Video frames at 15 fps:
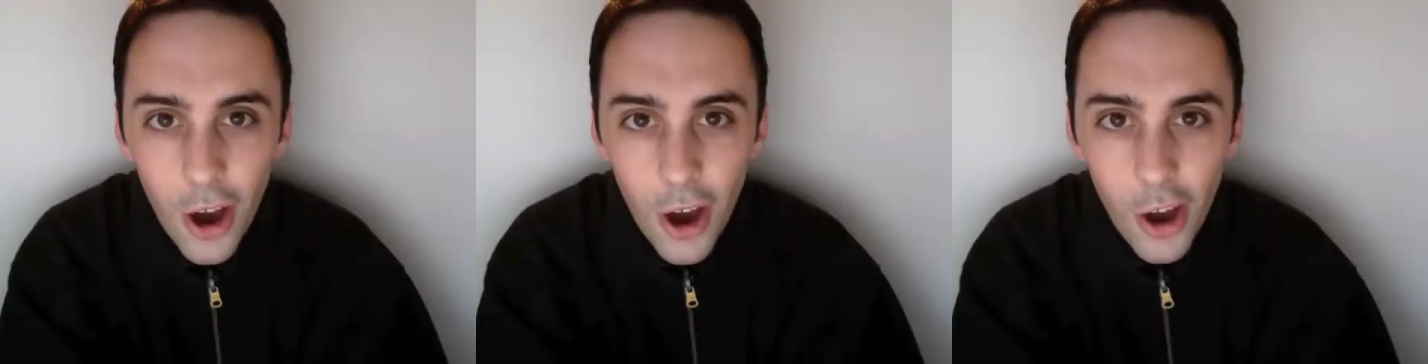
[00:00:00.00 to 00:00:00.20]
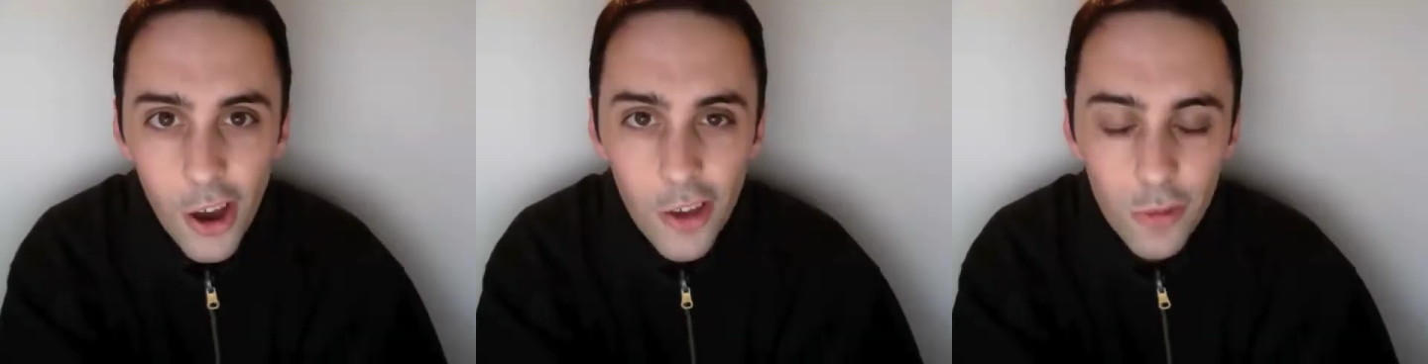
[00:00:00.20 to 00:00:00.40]

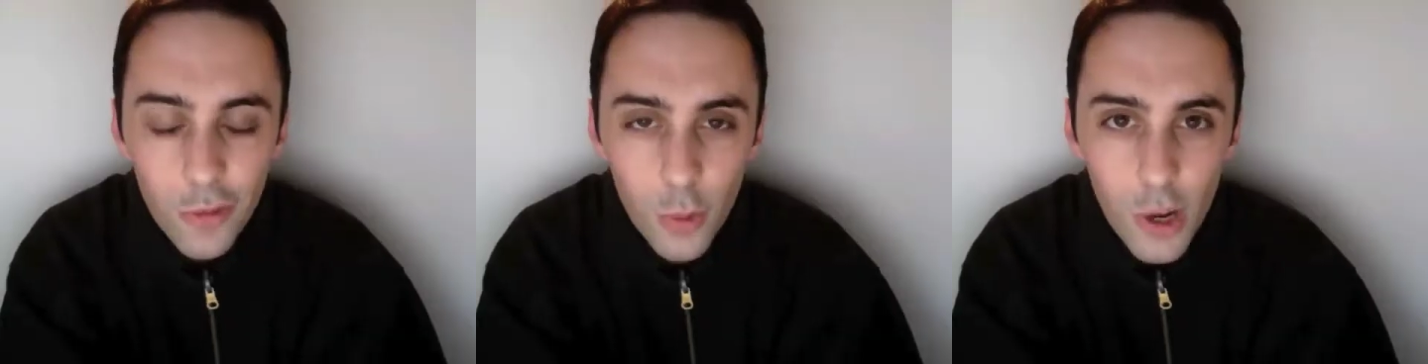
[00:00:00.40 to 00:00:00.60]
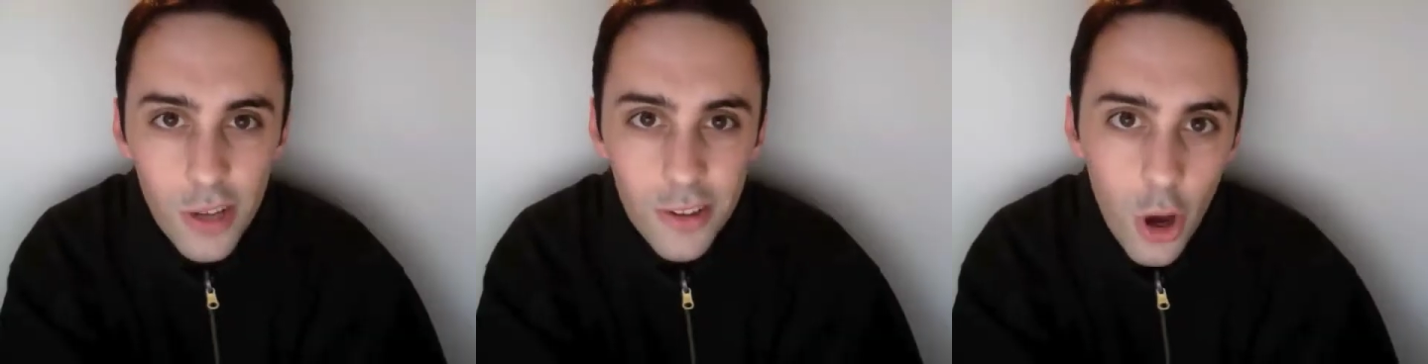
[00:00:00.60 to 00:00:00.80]

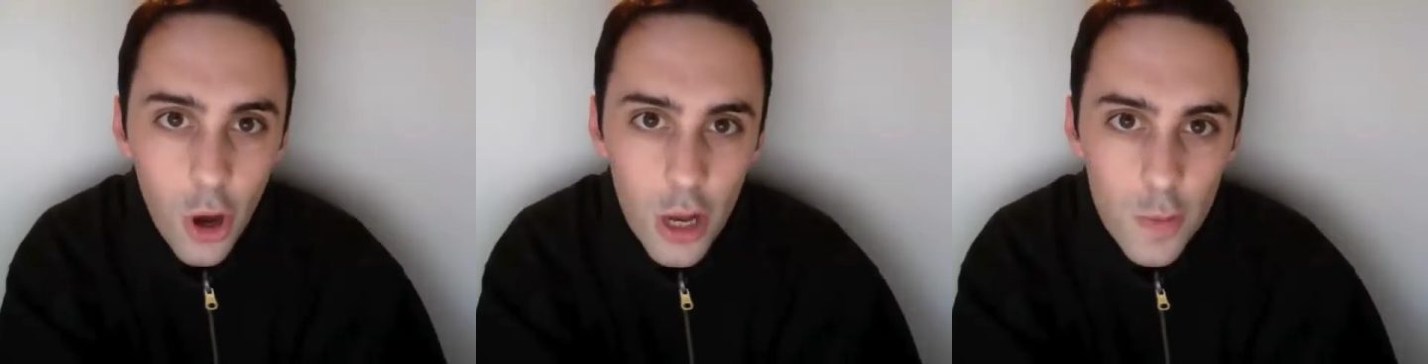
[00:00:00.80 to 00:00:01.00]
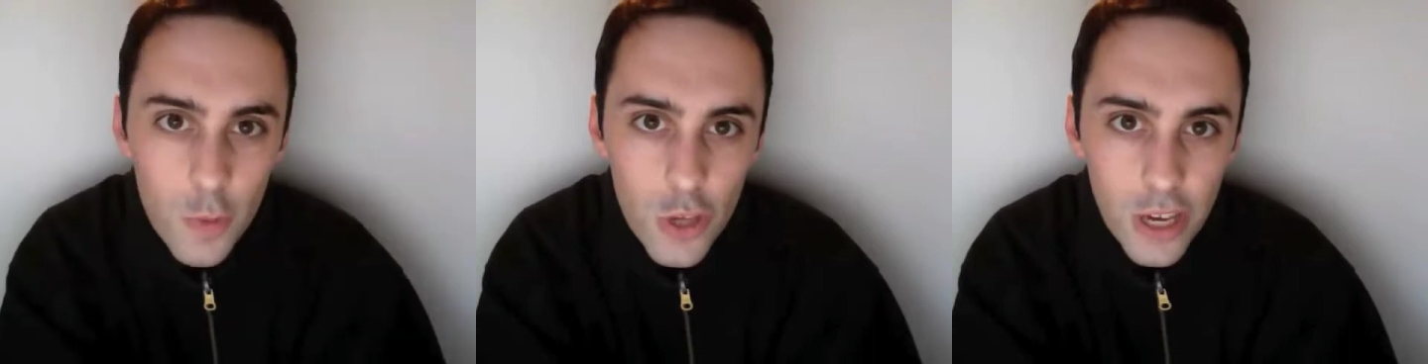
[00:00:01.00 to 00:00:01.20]
everyone,
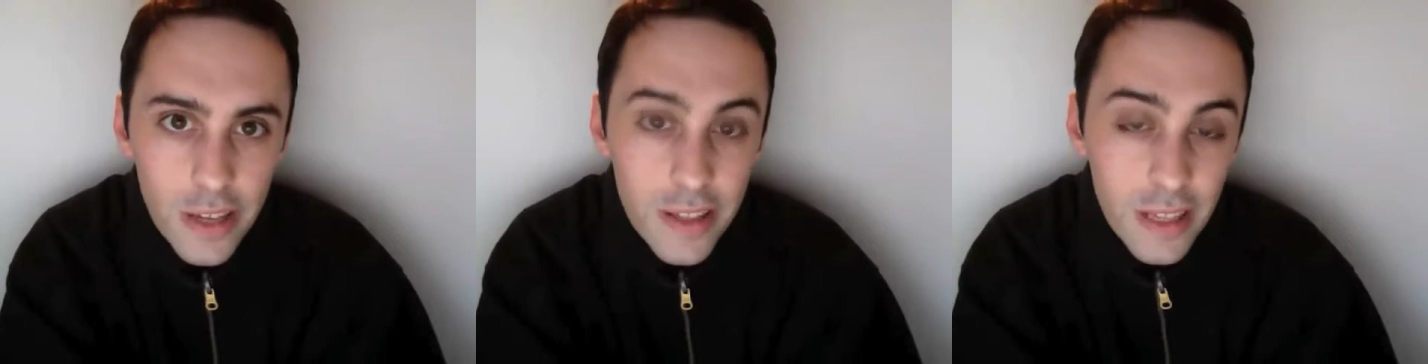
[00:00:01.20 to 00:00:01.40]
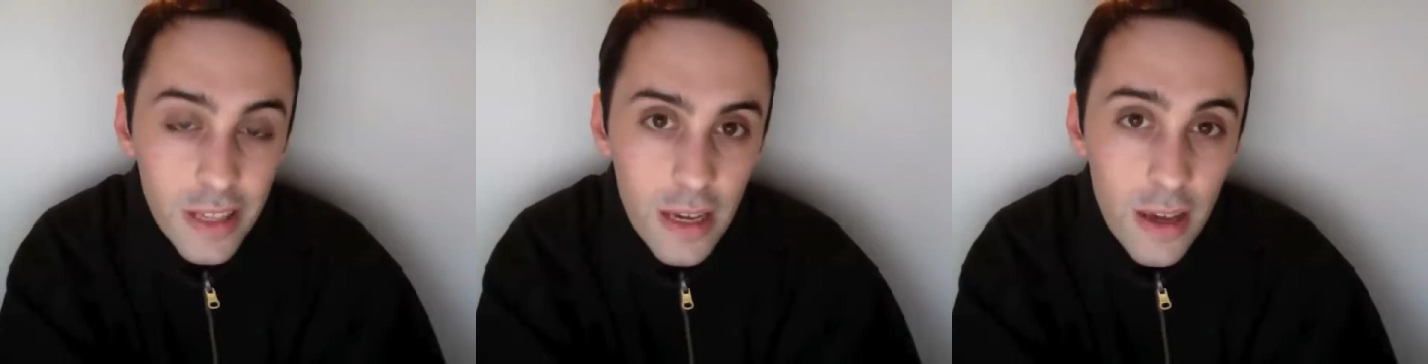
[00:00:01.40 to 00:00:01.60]
I'm J
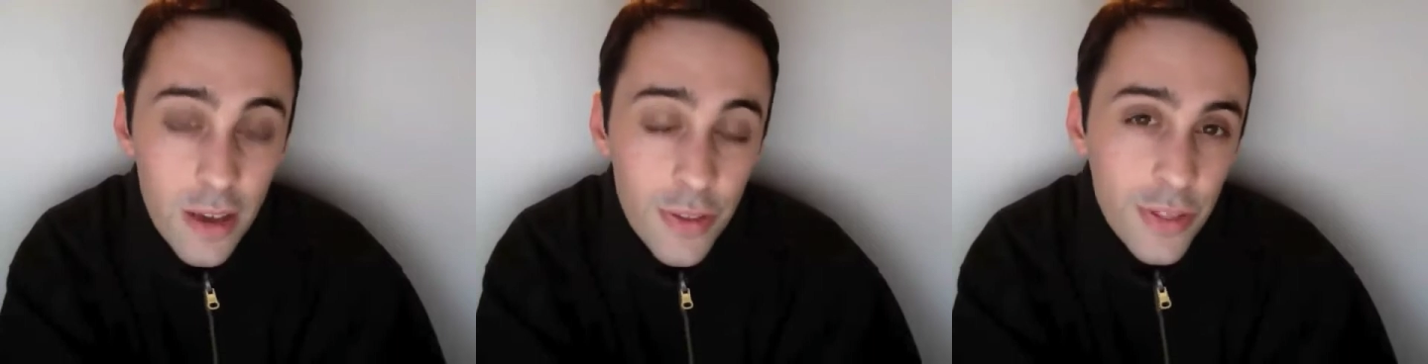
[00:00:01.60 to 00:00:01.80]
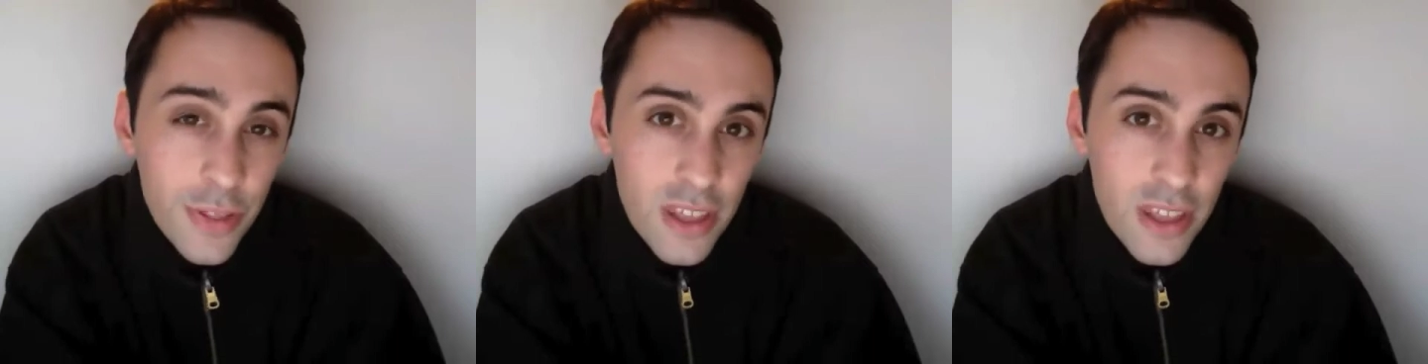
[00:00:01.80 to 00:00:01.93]
C,